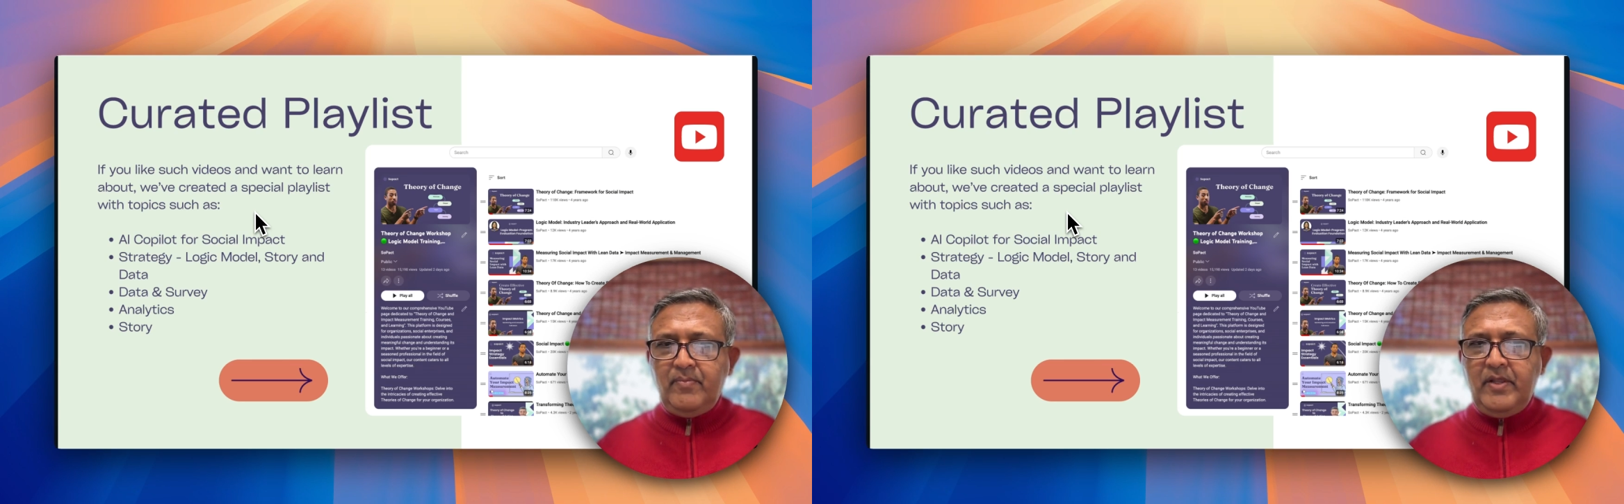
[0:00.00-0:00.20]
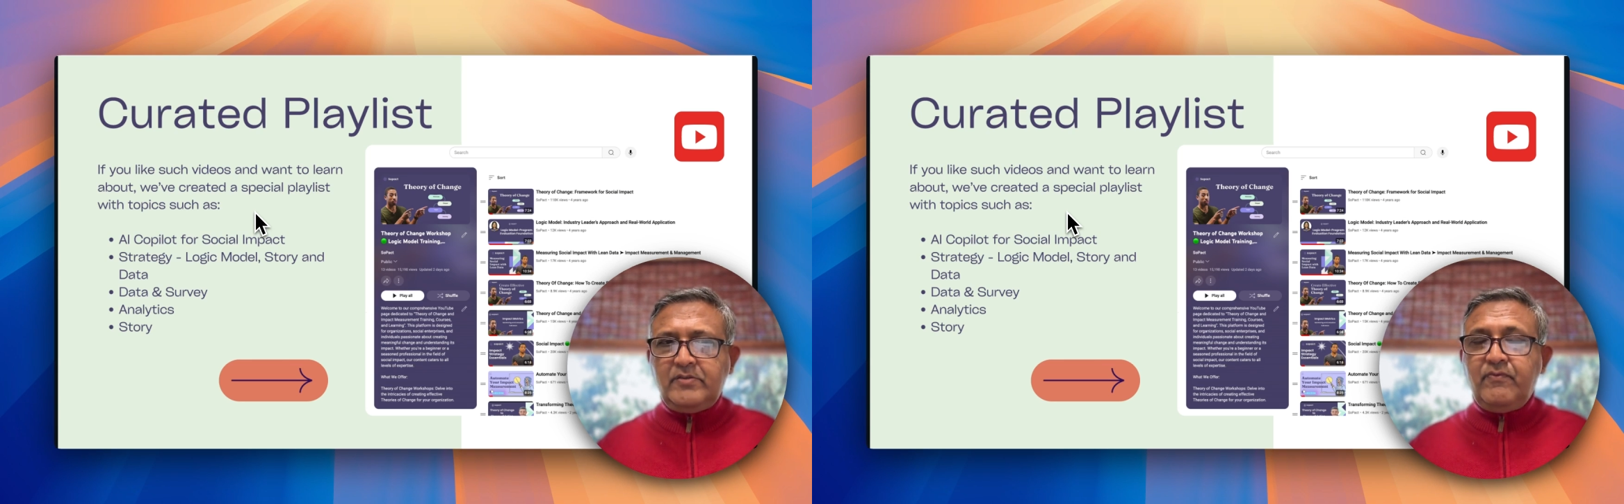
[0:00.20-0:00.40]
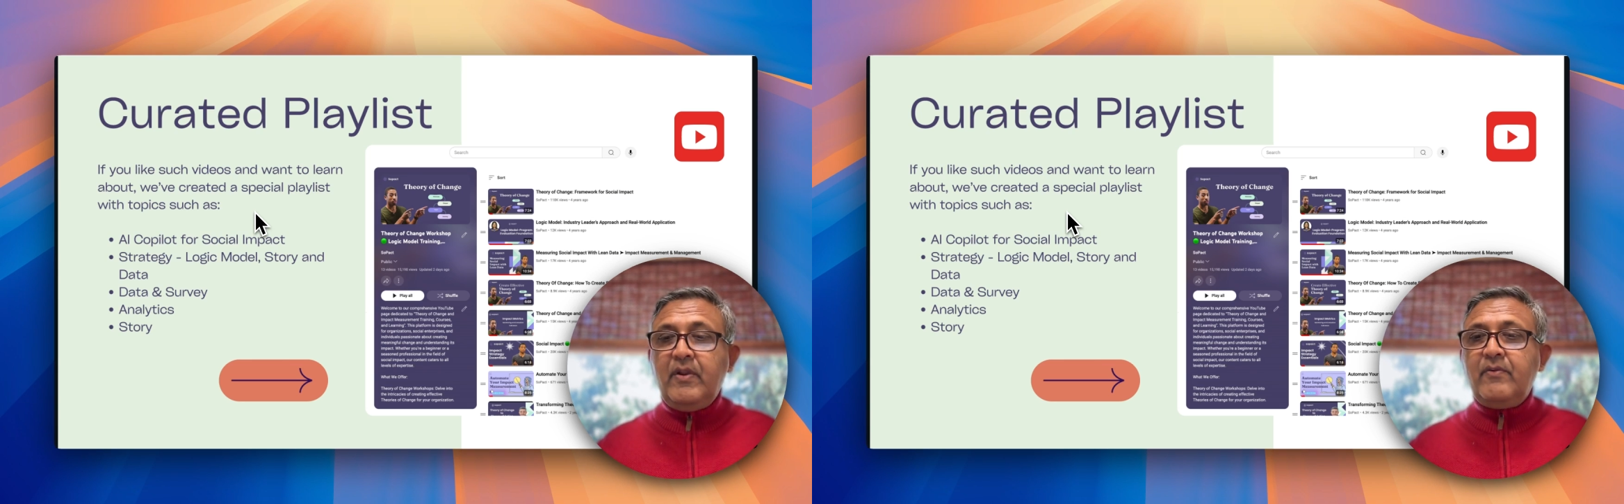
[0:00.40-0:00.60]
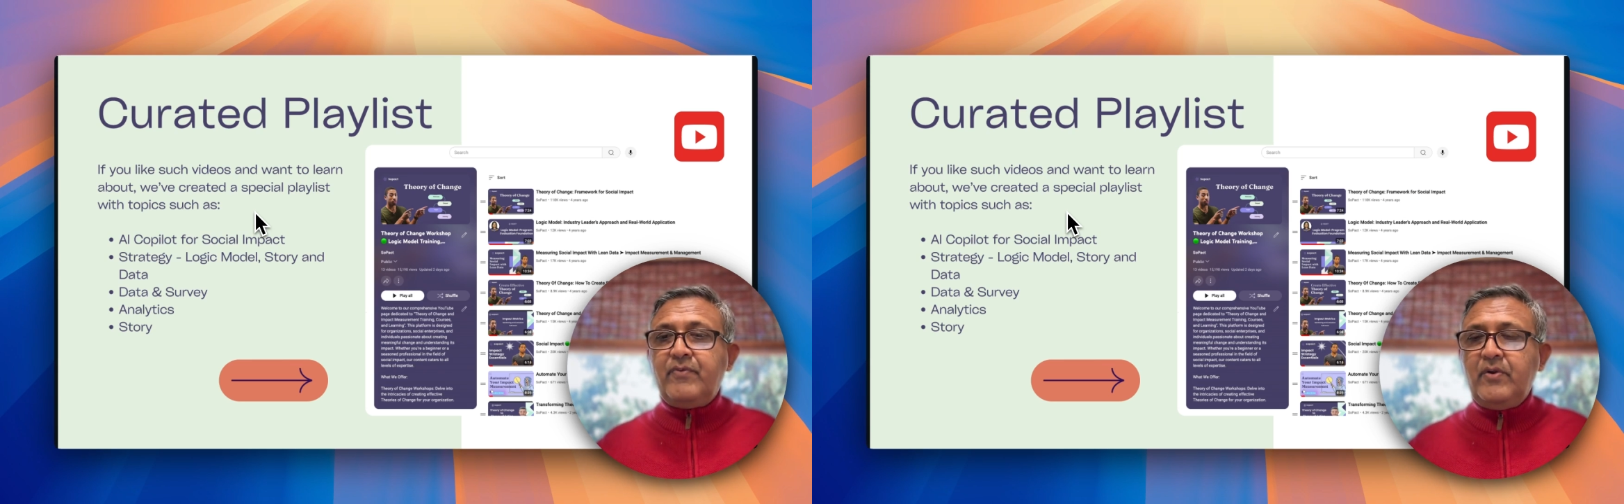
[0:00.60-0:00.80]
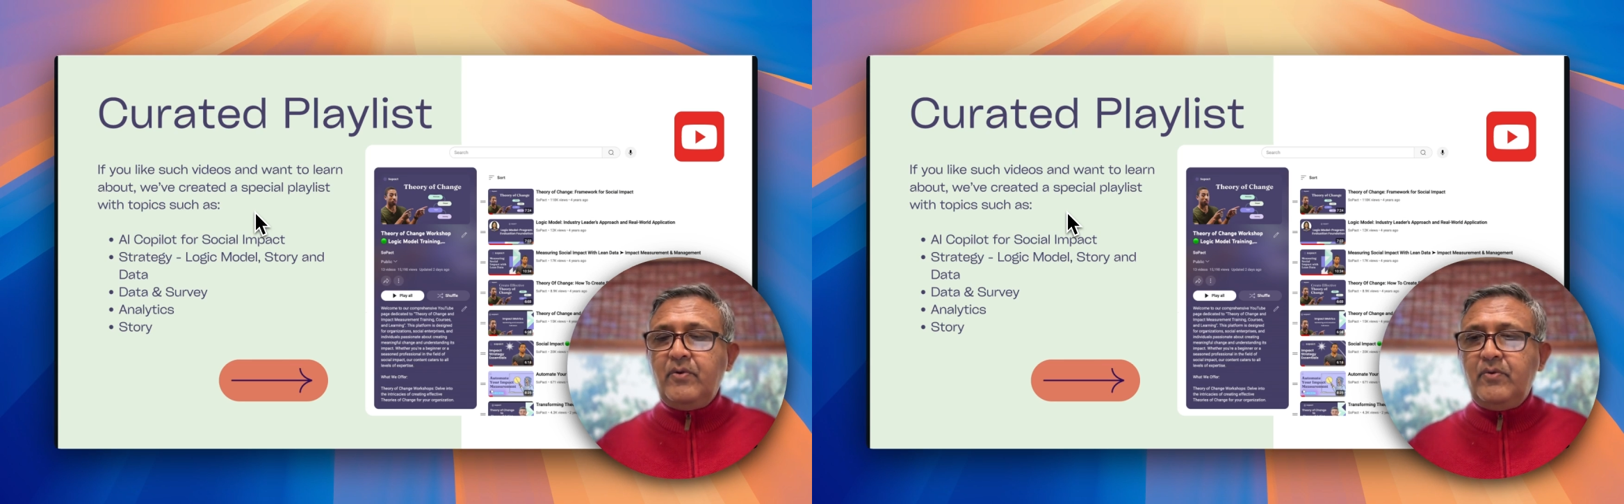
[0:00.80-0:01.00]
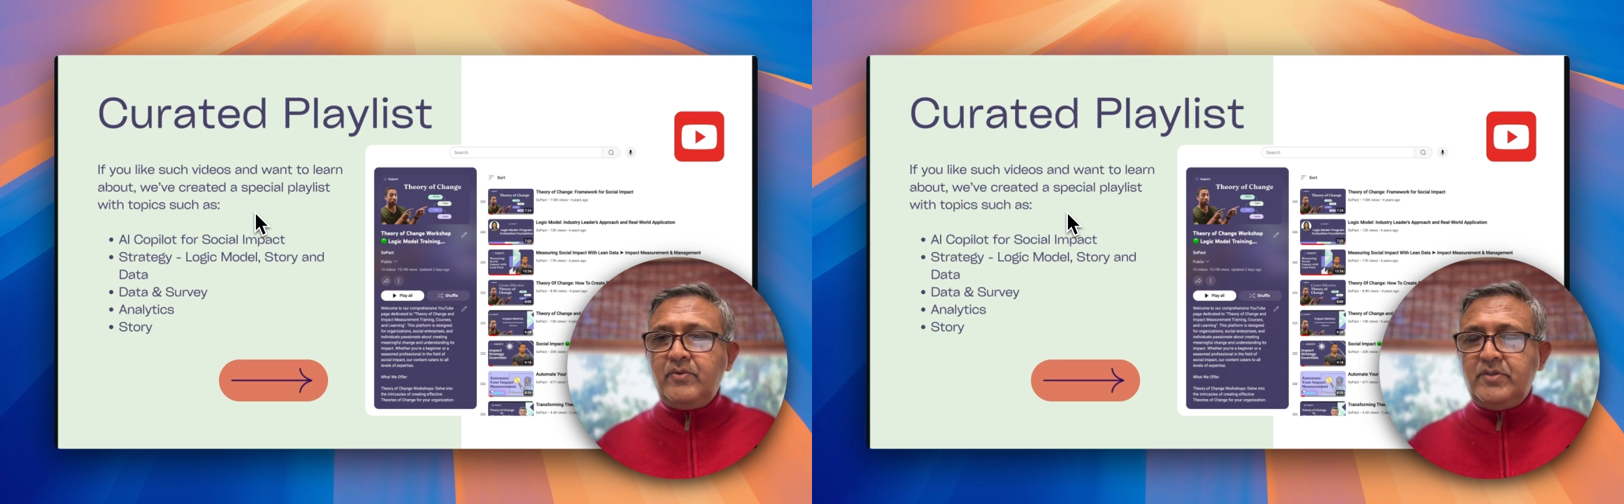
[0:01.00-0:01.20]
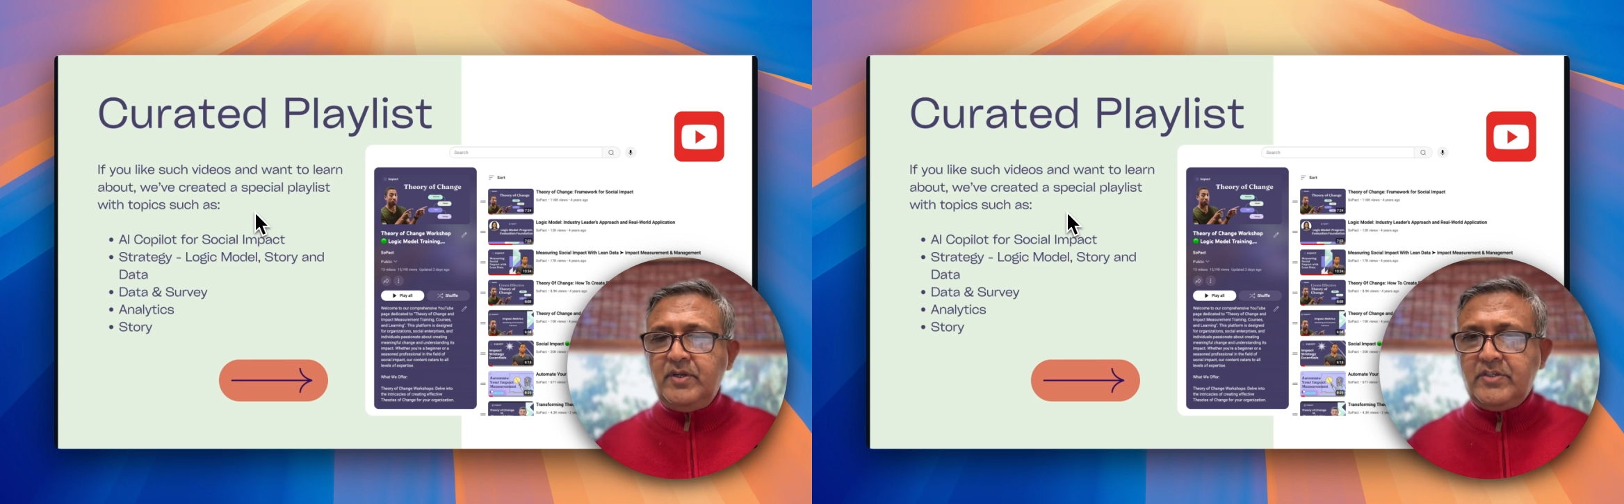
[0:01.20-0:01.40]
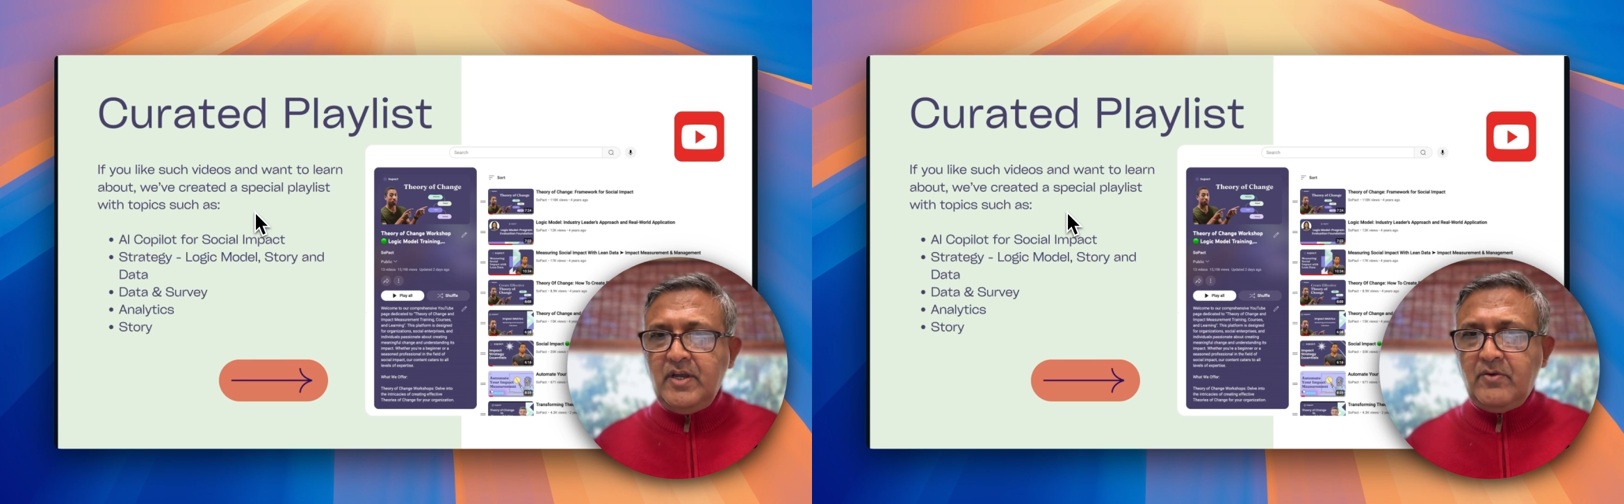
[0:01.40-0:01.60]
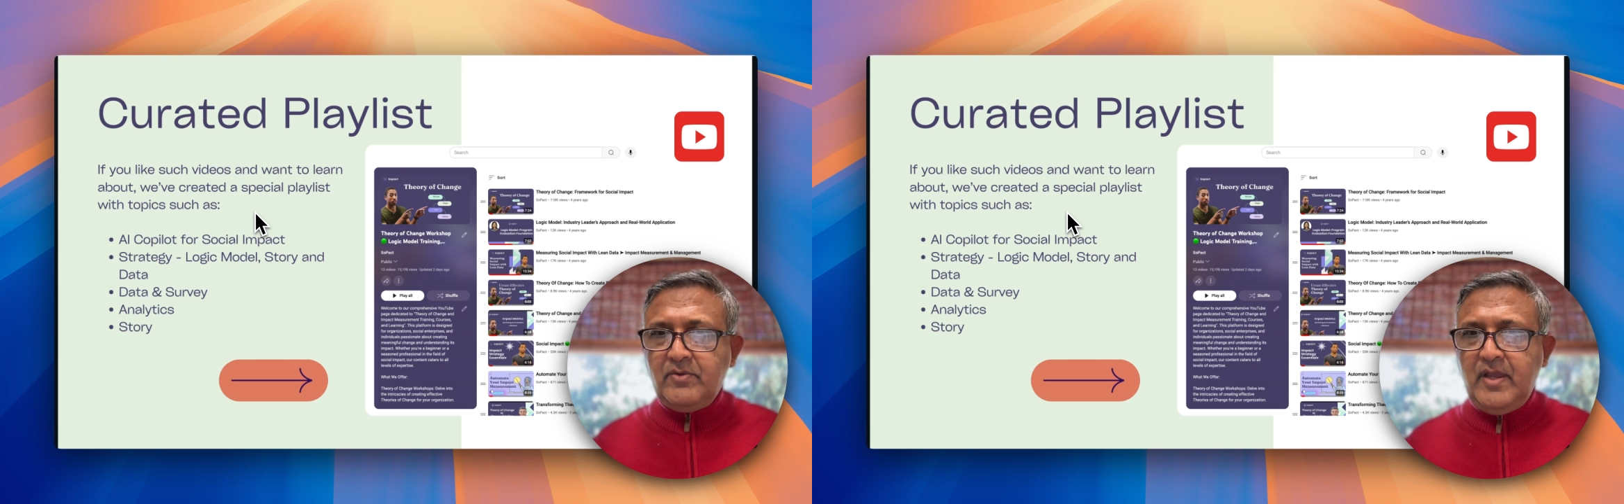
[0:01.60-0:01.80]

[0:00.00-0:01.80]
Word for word: Please feel free to reach out to